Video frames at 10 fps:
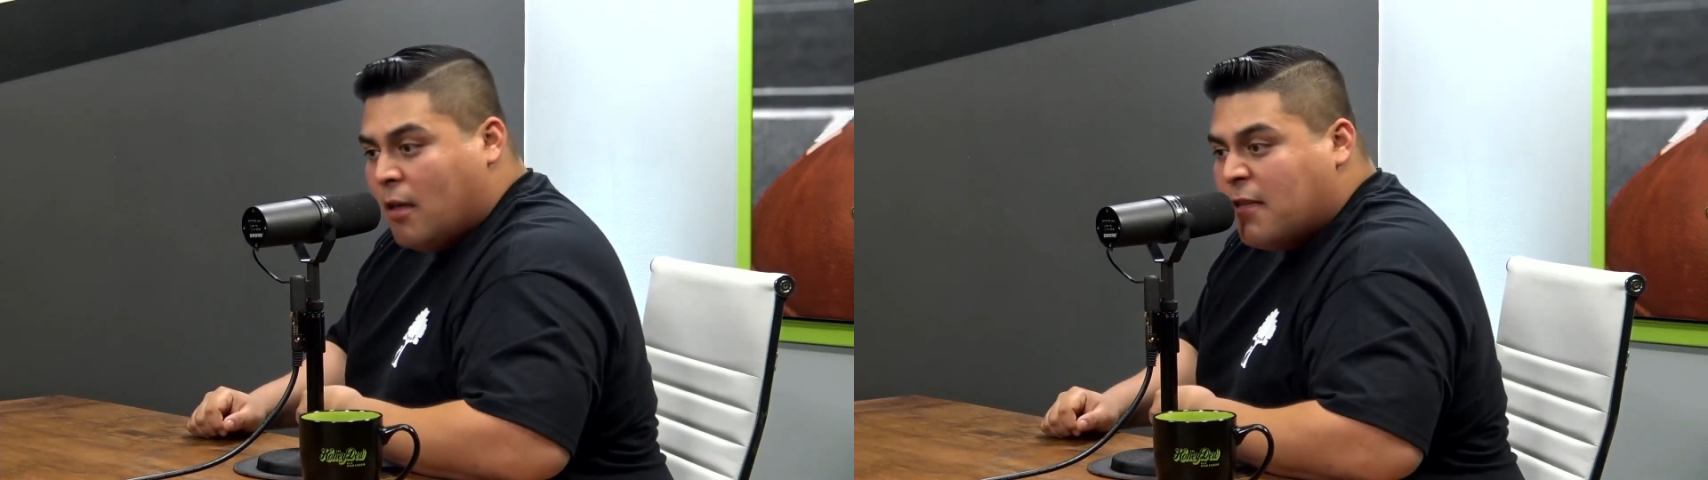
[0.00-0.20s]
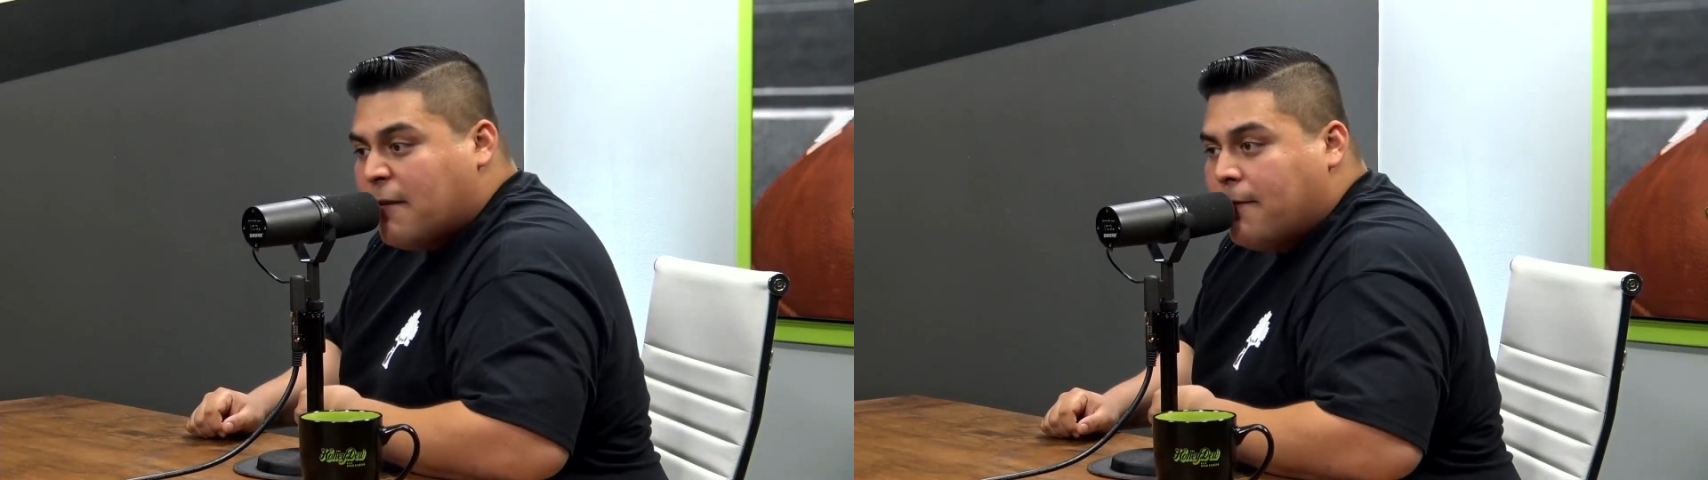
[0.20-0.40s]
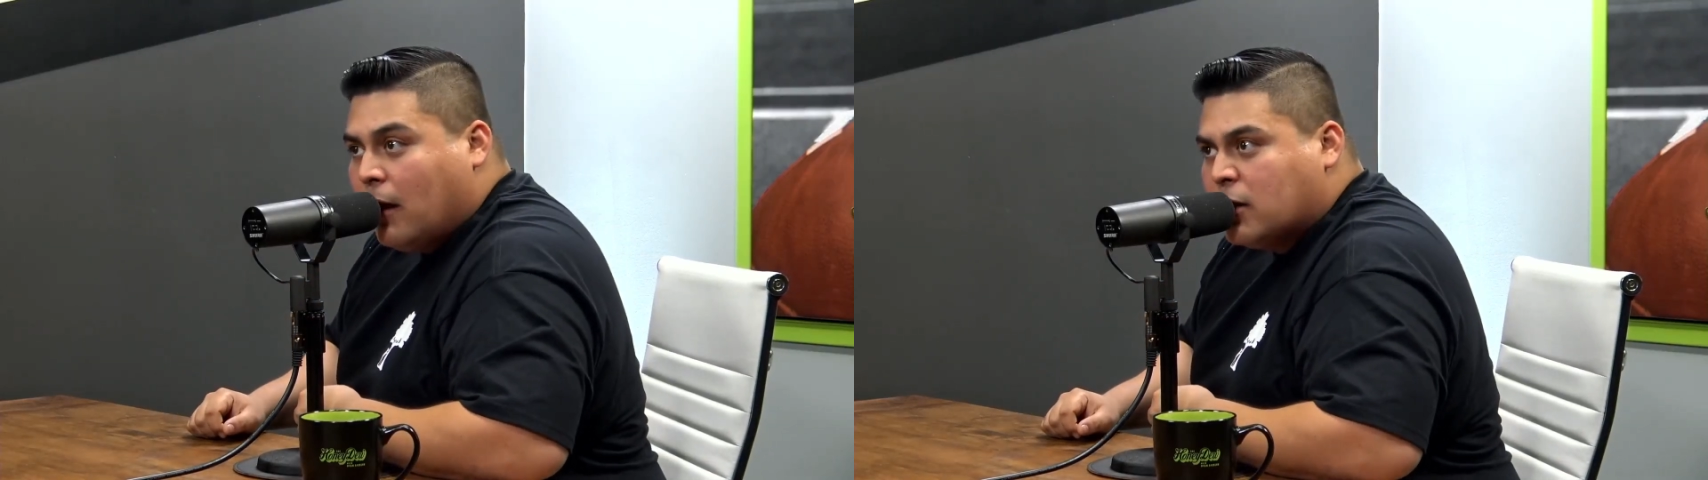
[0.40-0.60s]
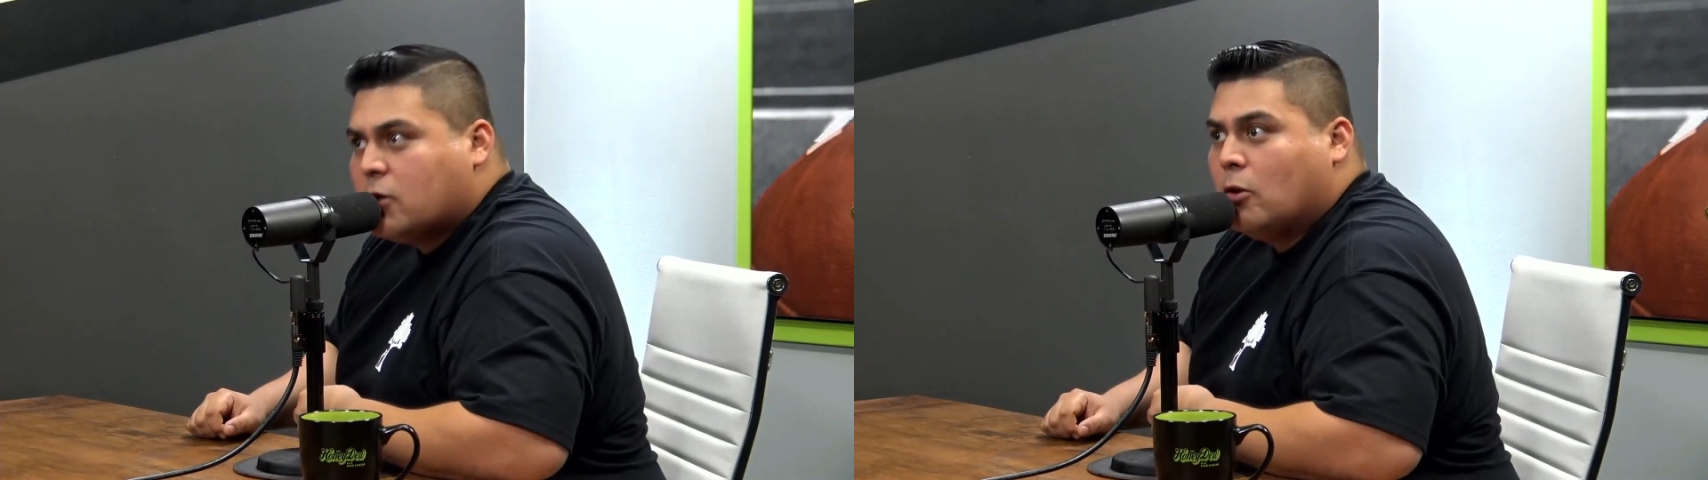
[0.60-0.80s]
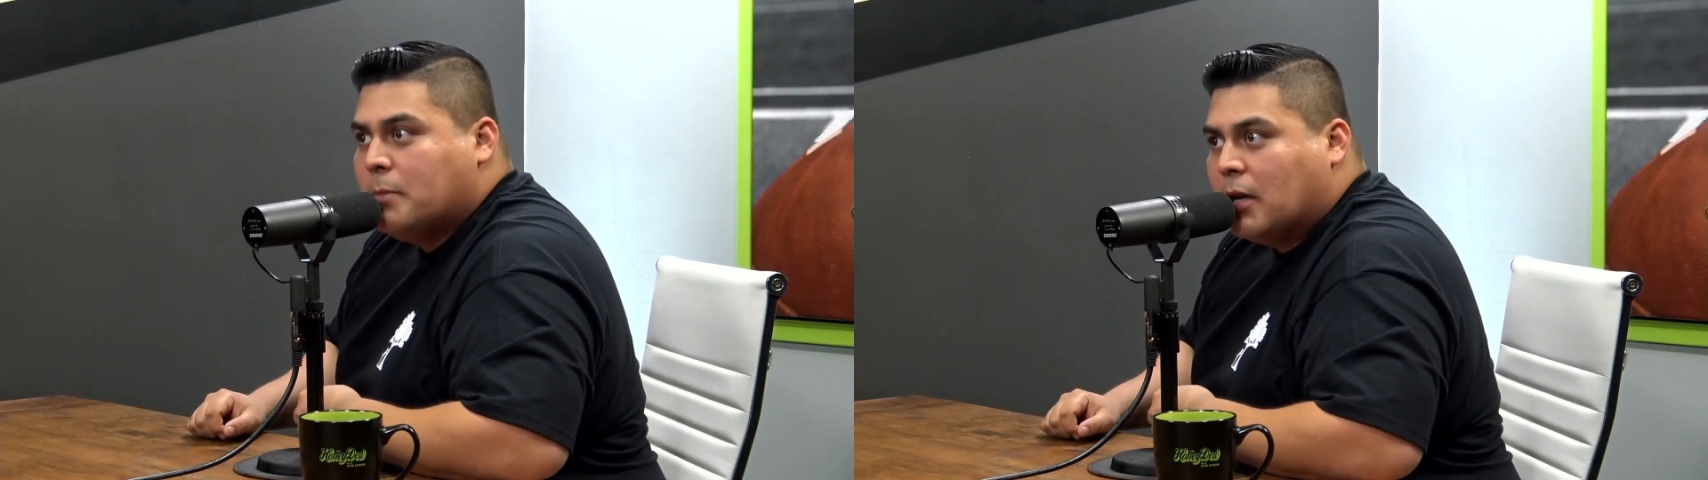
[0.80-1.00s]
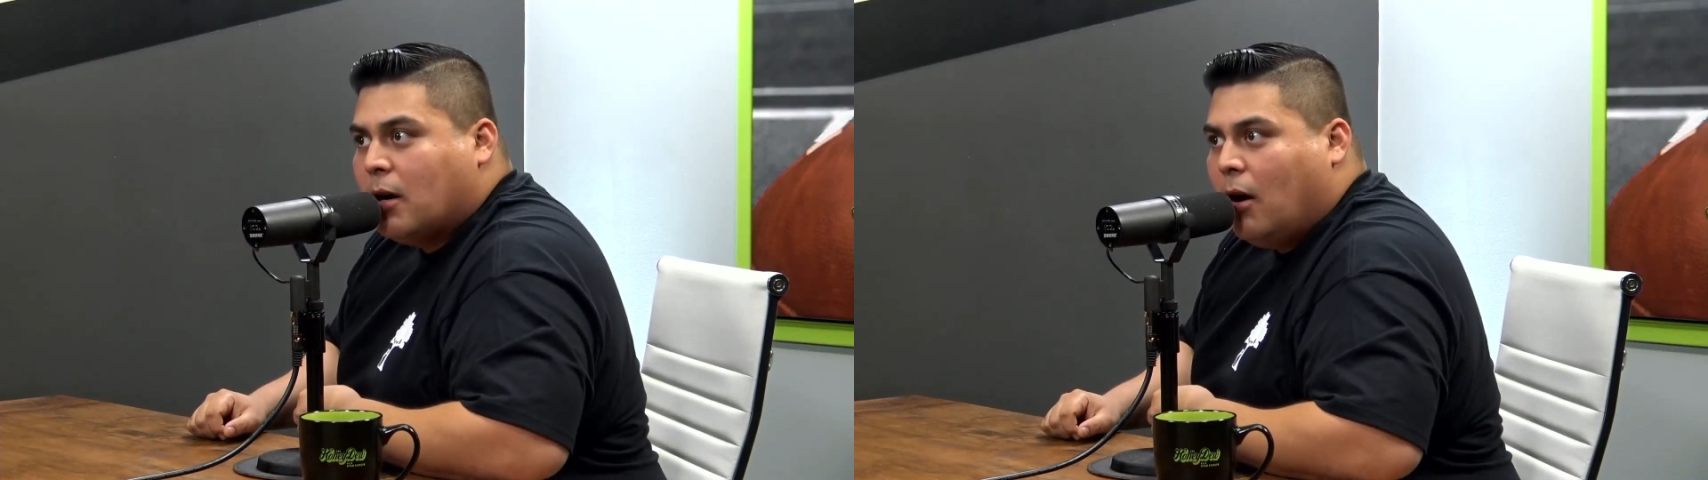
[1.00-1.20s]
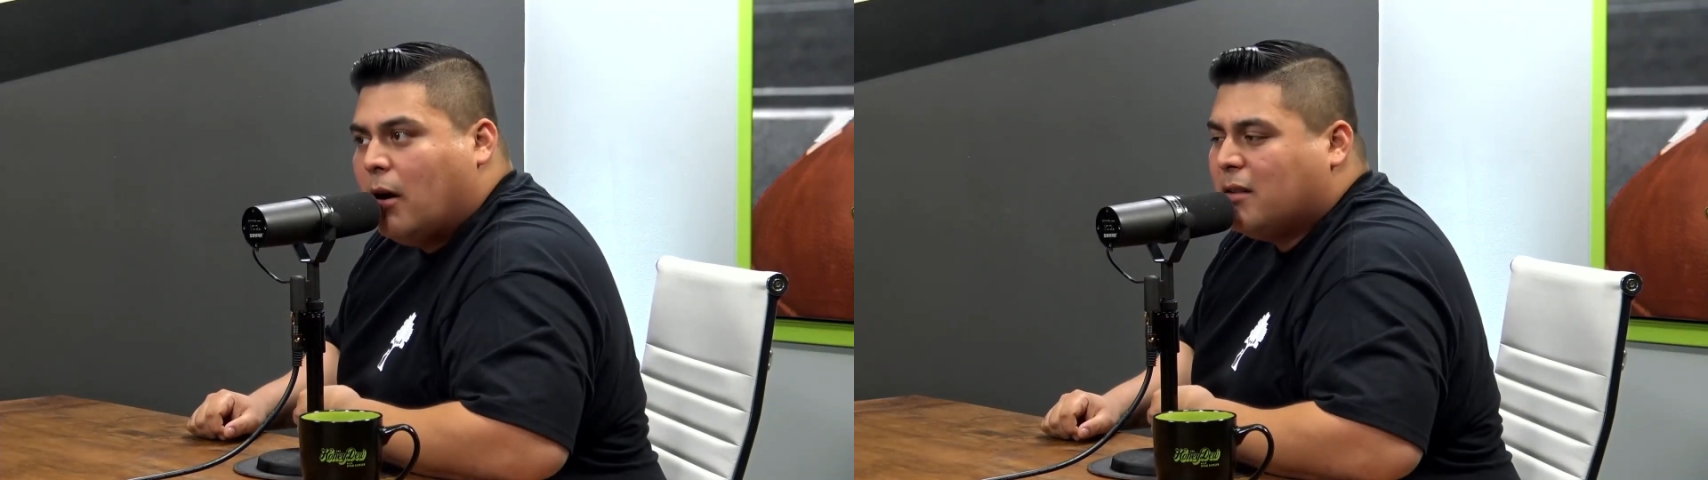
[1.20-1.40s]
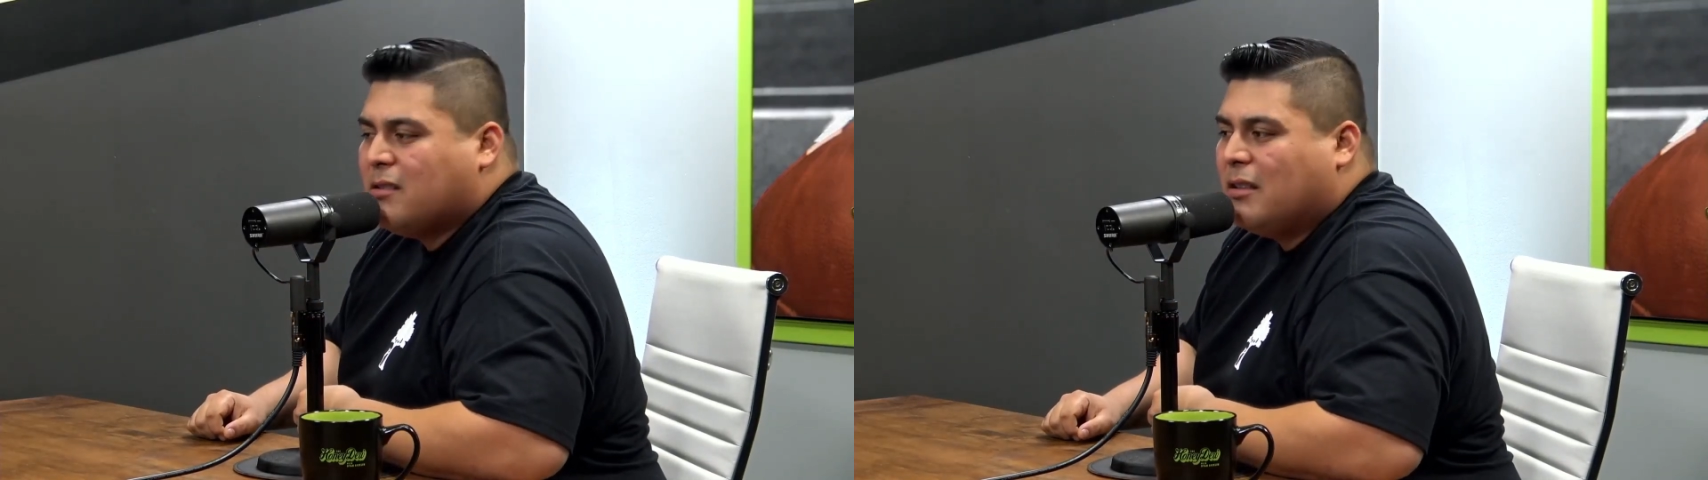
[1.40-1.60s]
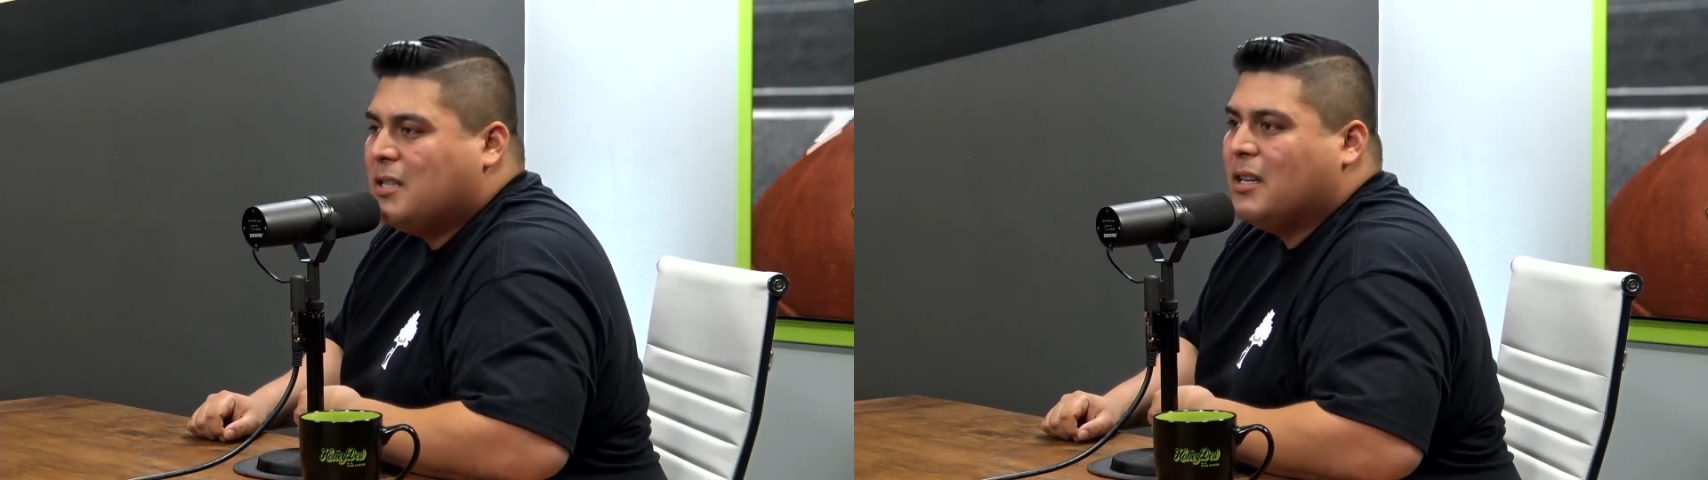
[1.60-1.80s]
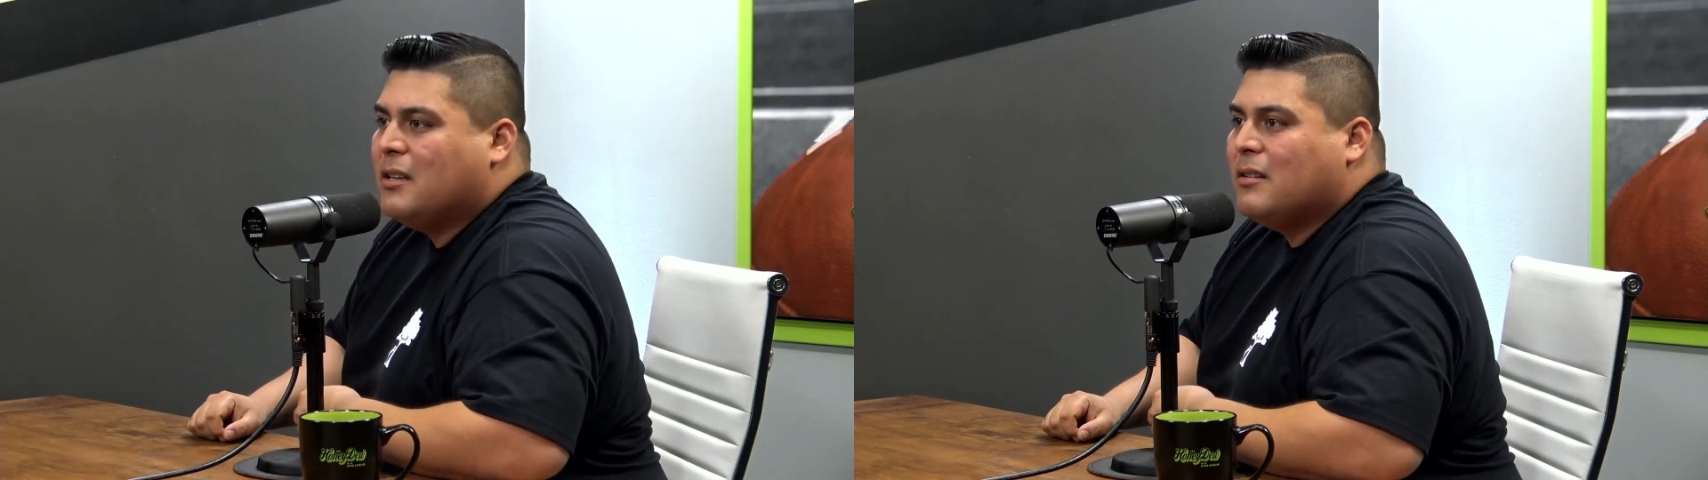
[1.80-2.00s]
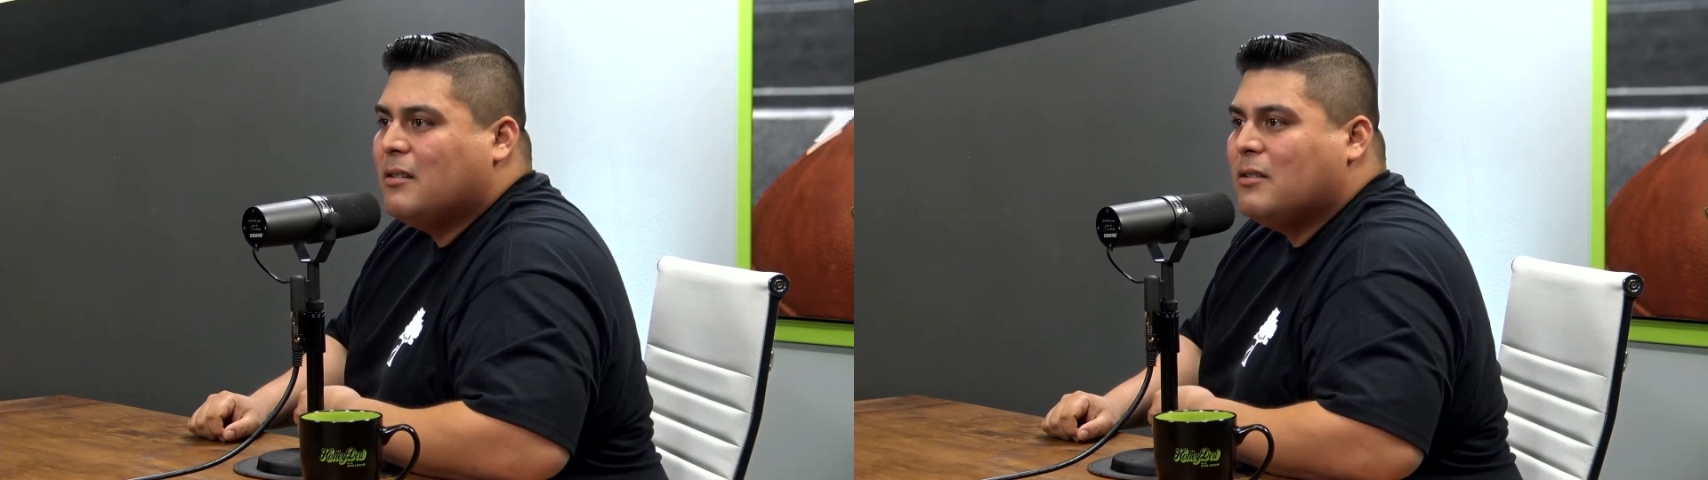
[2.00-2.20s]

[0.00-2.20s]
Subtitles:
"They fucking sold me a car." He goes, "No, they didn't.